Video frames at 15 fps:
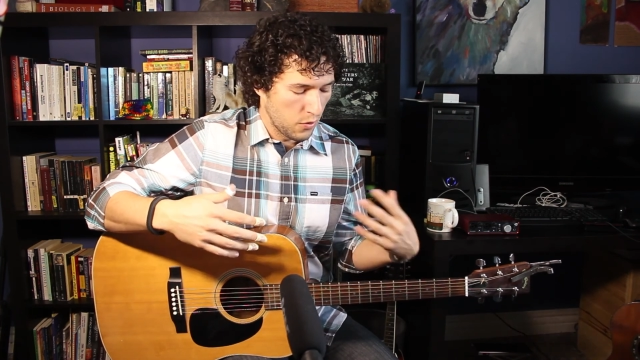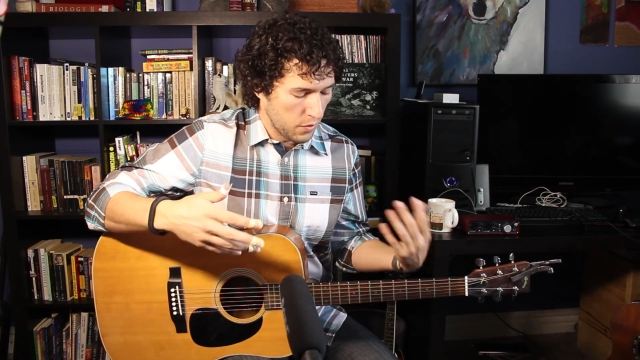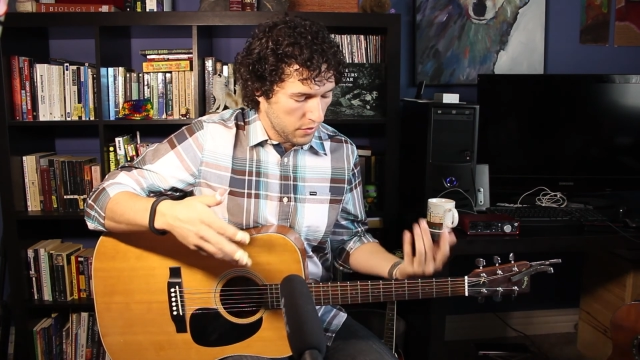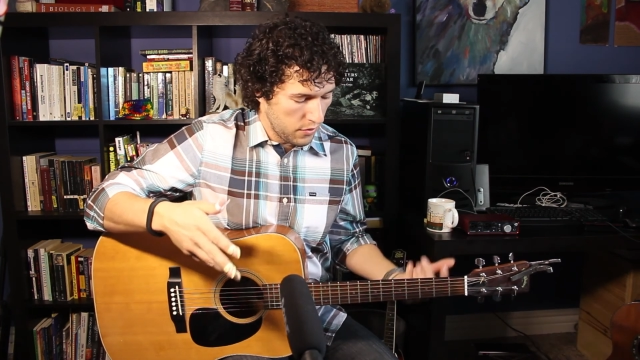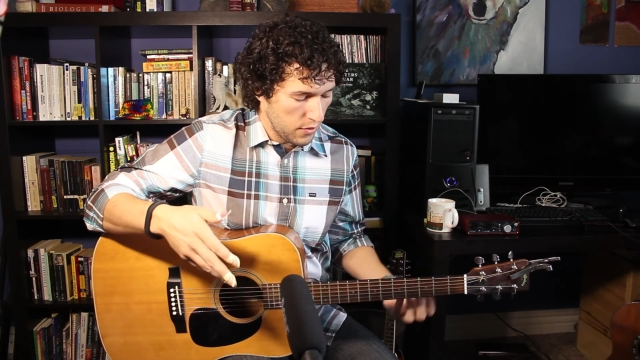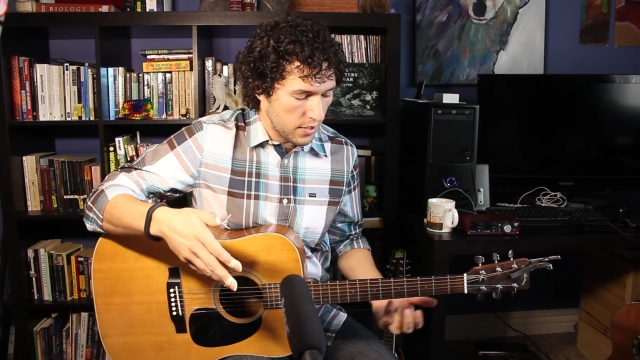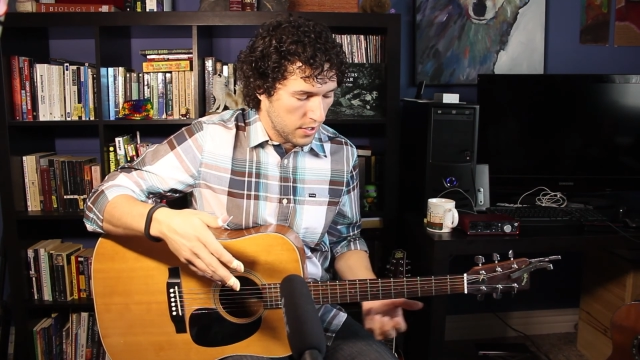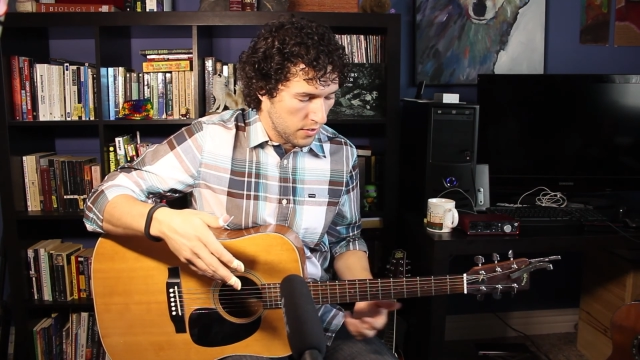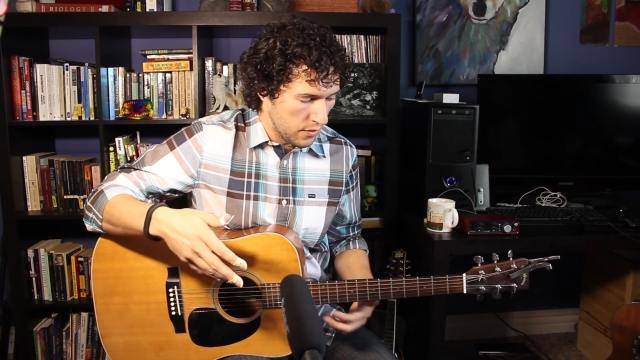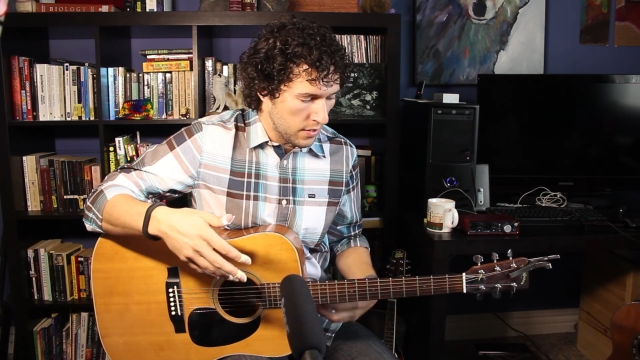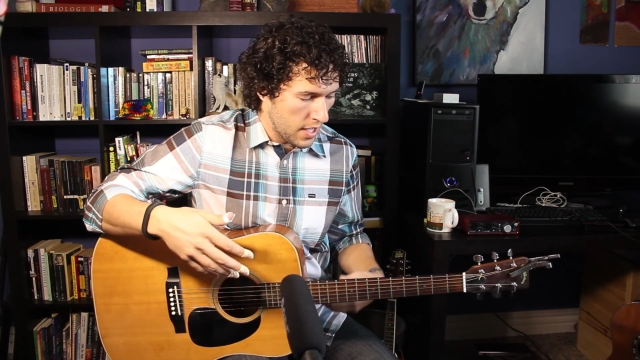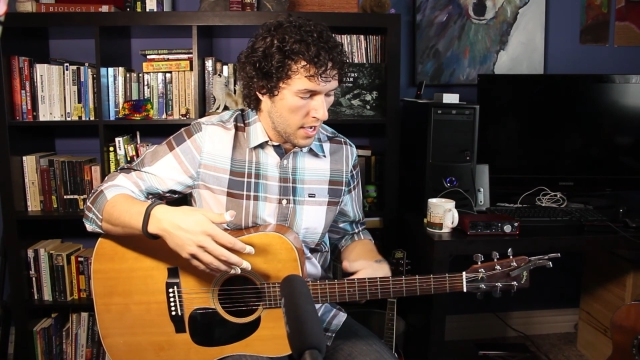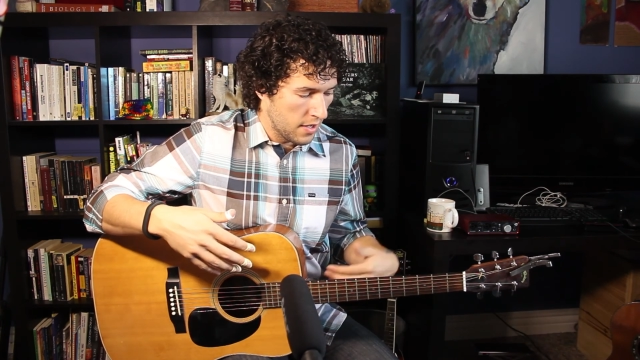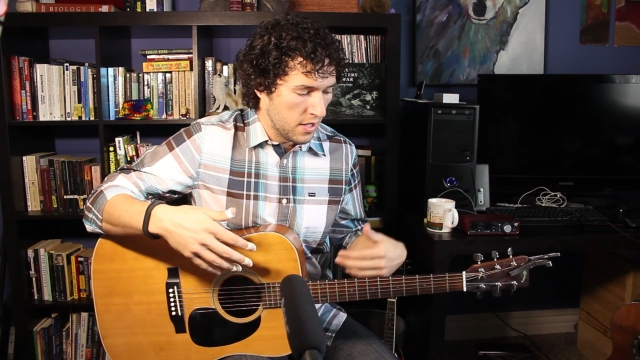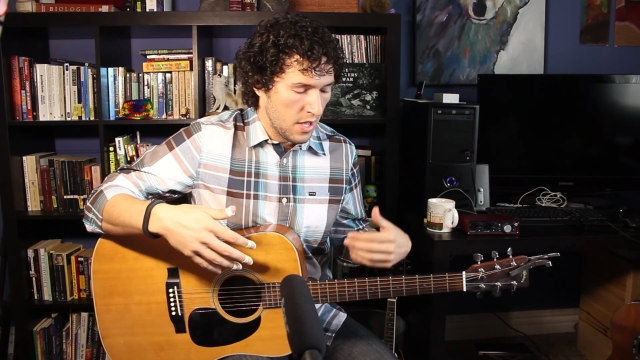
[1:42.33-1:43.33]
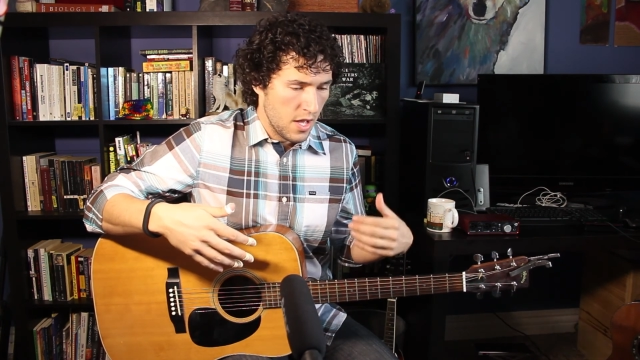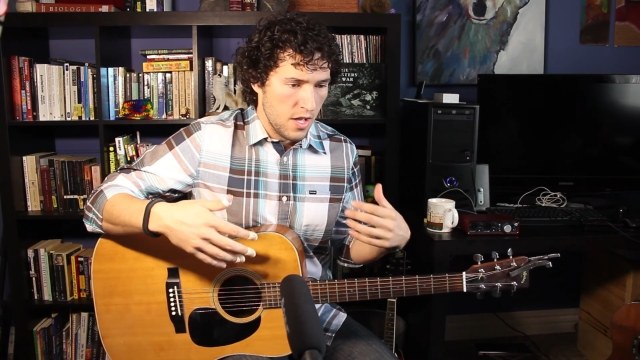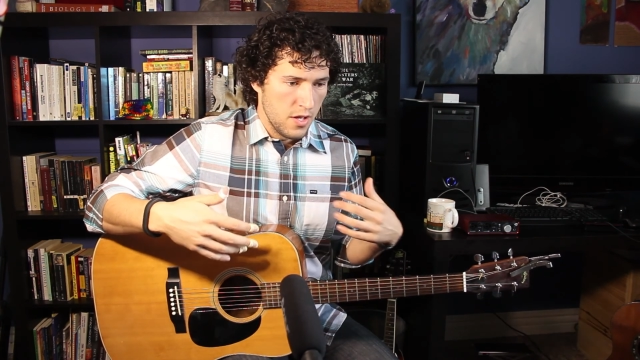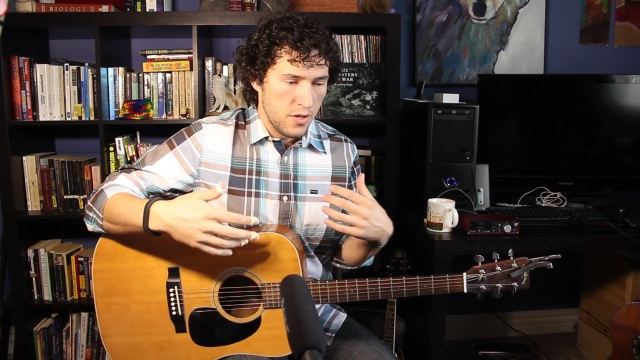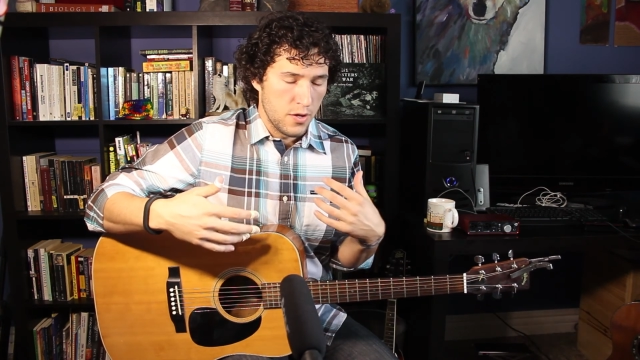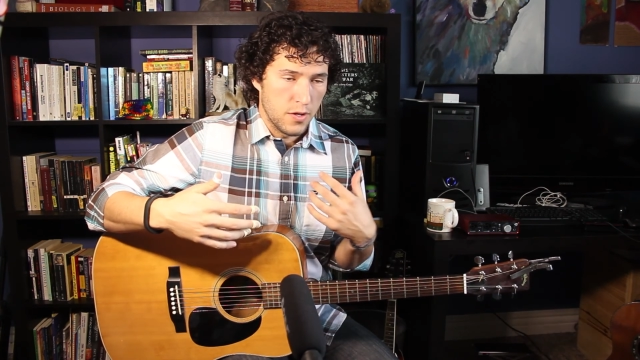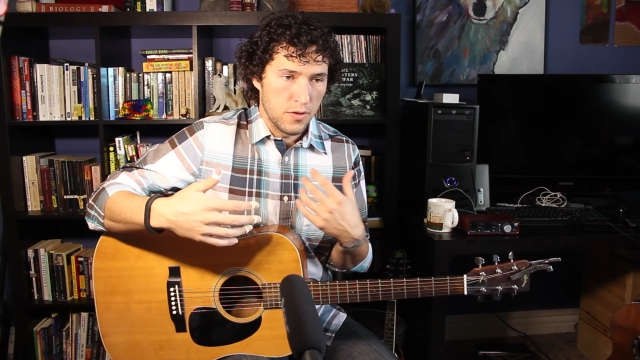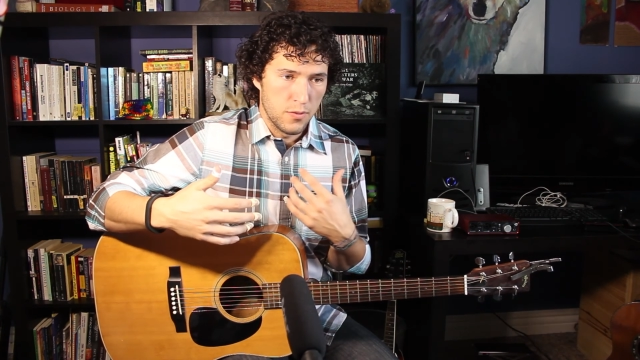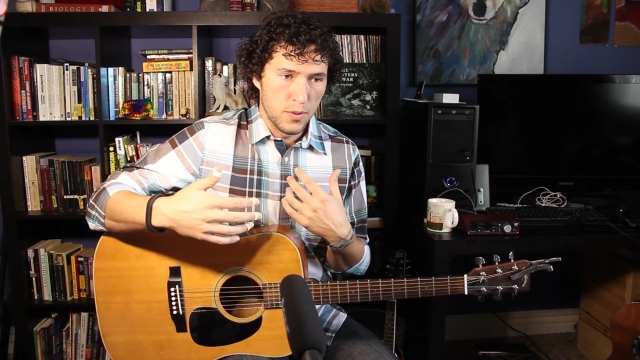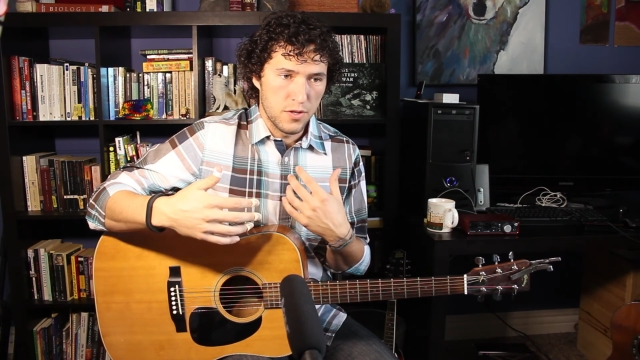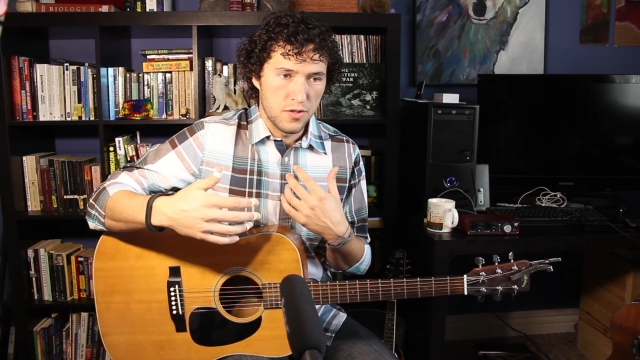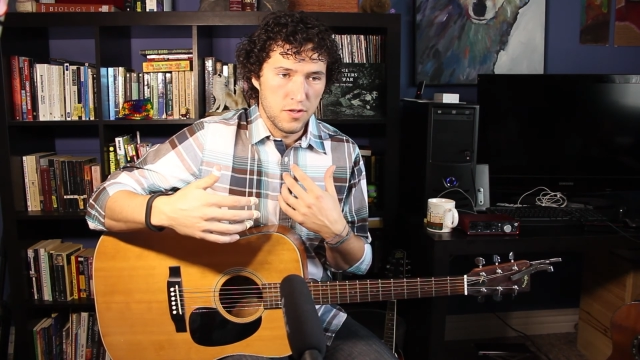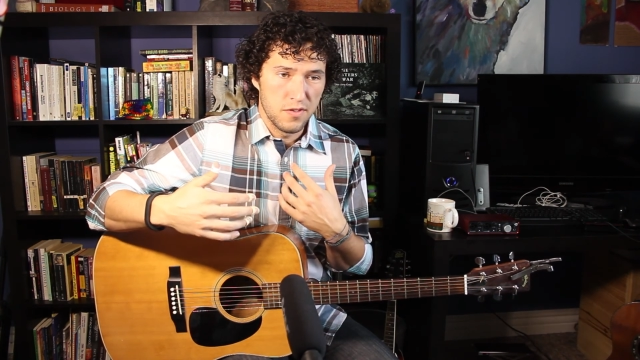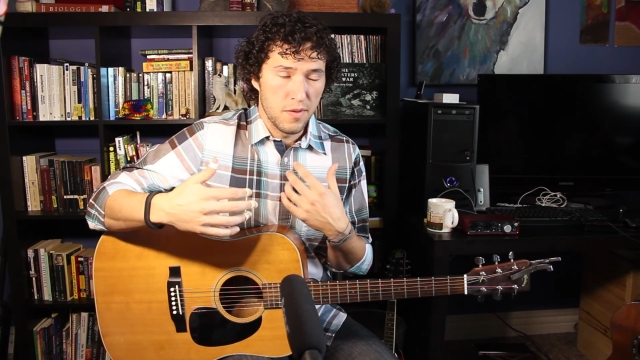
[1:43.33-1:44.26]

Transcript: So once you can do that, you can switch to